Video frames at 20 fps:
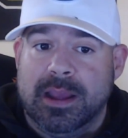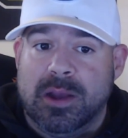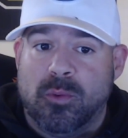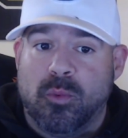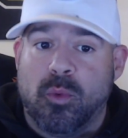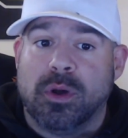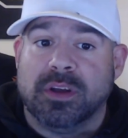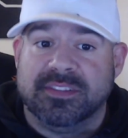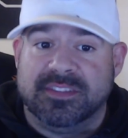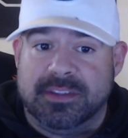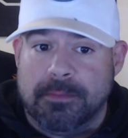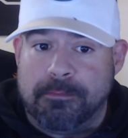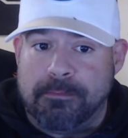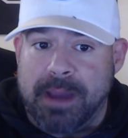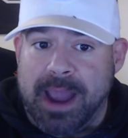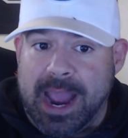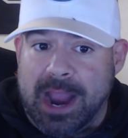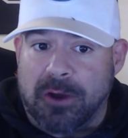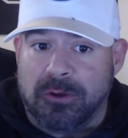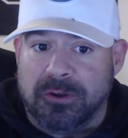was the
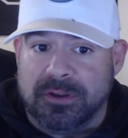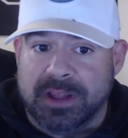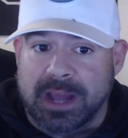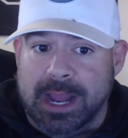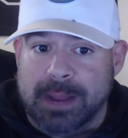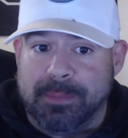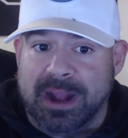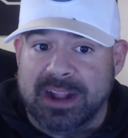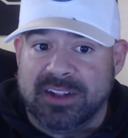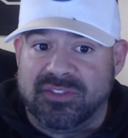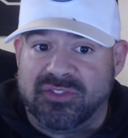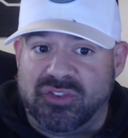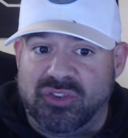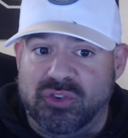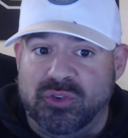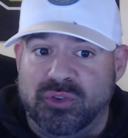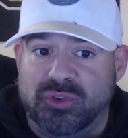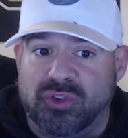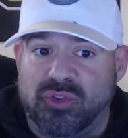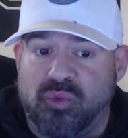Paradigm at
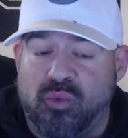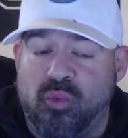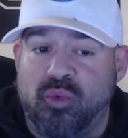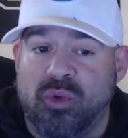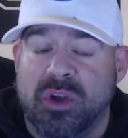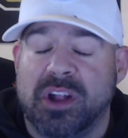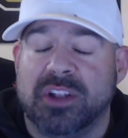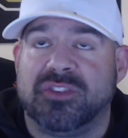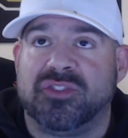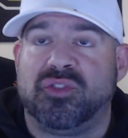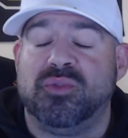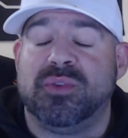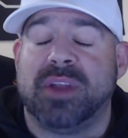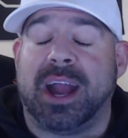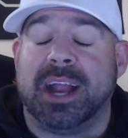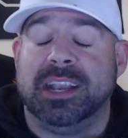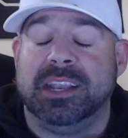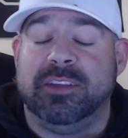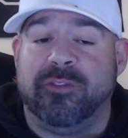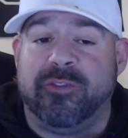
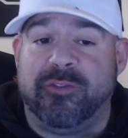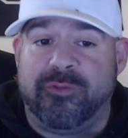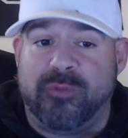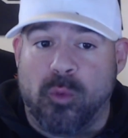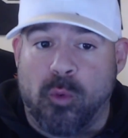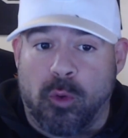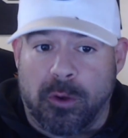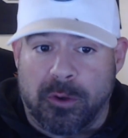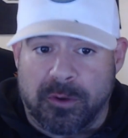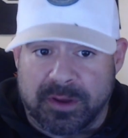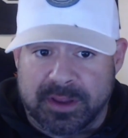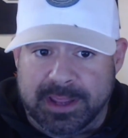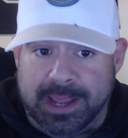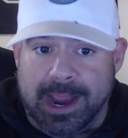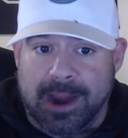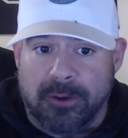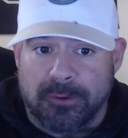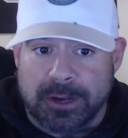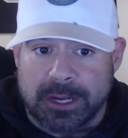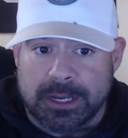294
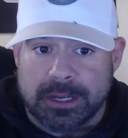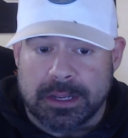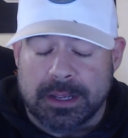carry.